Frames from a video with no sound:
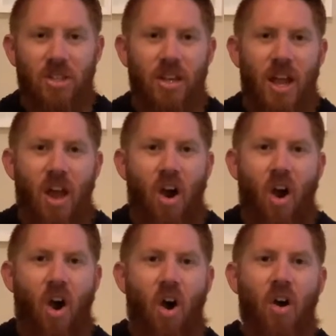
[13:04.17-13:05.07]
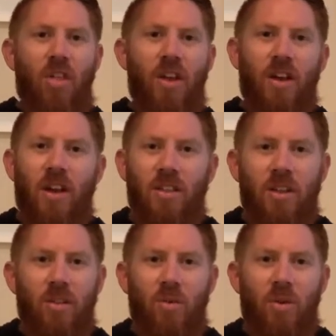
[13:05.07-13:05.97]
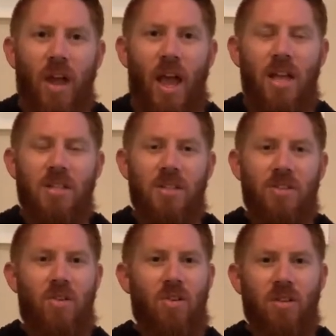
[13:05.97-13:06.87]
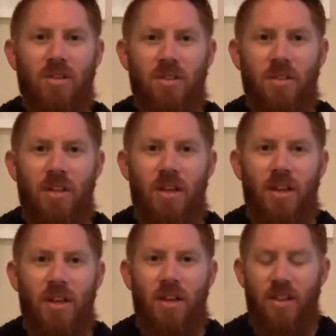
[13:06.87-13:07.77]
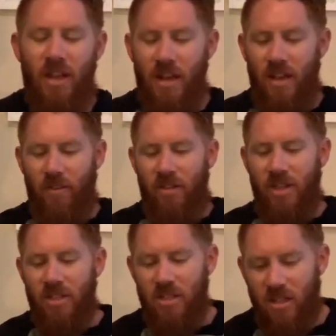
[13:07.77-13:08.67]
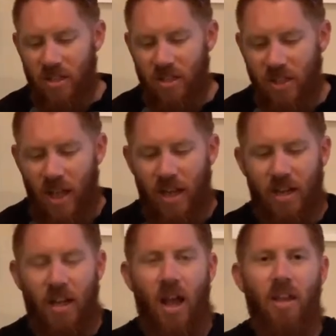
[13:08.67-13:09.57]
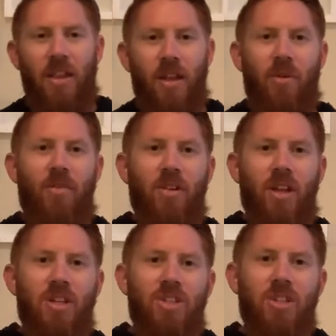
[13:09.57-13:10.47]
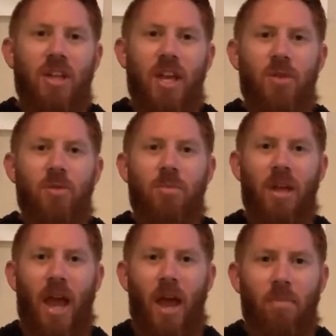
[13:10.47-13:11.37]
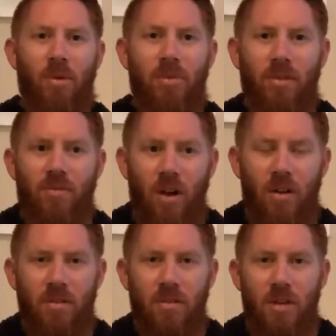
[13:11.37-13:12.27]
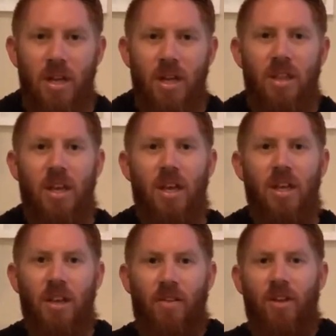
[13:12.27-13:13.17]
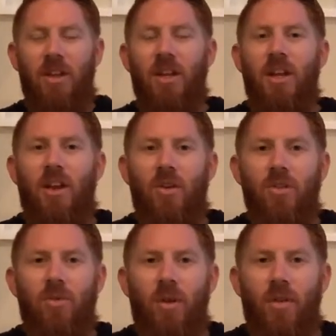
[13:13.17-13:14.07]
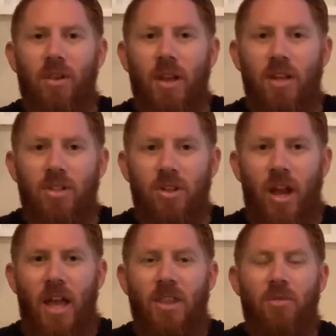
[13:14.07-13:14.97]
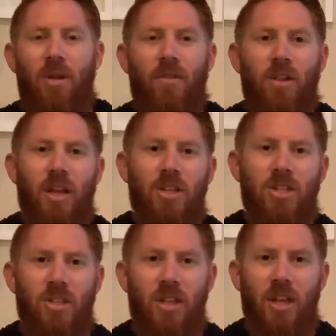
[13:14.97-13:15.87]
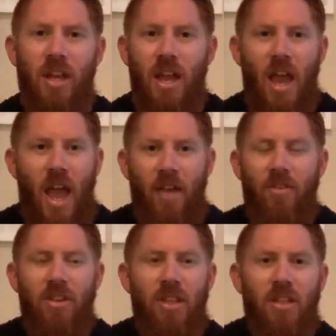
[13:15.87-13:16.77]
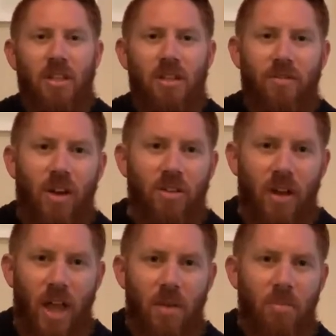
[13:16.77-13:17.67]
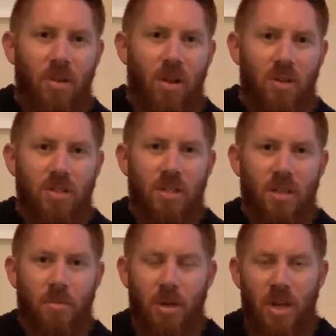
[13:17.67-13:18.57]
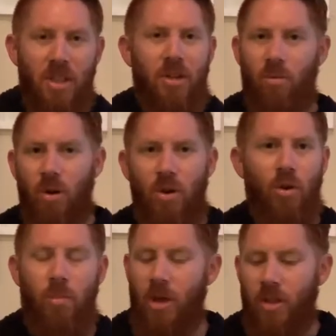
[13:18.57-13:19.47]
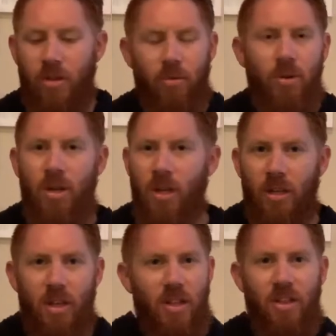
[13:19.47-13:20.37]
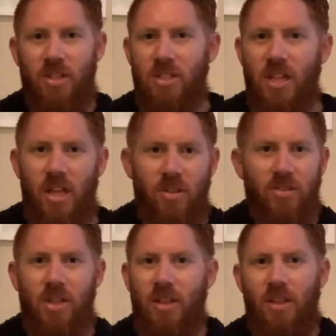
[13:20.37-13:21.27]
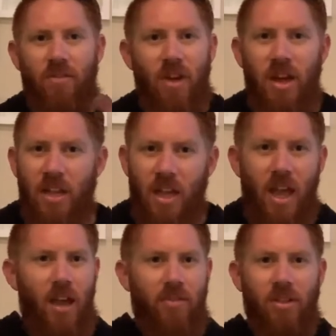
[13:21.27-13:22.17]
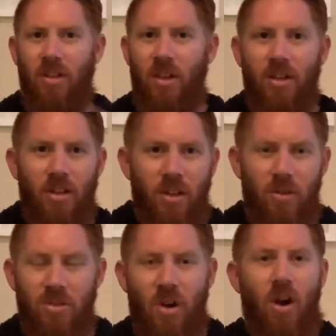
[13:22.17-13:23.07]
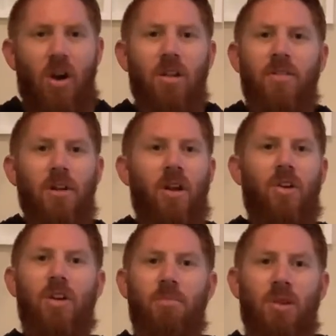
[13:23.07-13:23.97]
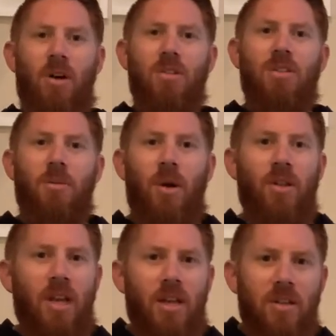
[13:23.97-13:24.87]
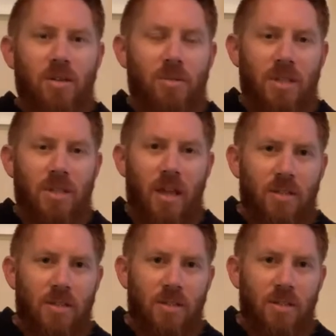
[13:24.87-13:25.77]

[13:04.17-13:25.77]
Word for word: that all that the Lord has is ours. That if this son had gotten that revelation, that he would be happy with the Father that if he'd have known the revelation or had the revelation that everything that the Father had belonged to him the robe, the ring, the sandals, the fatted calf, the young goats, all of it already belonged to him. All he had to do was ask.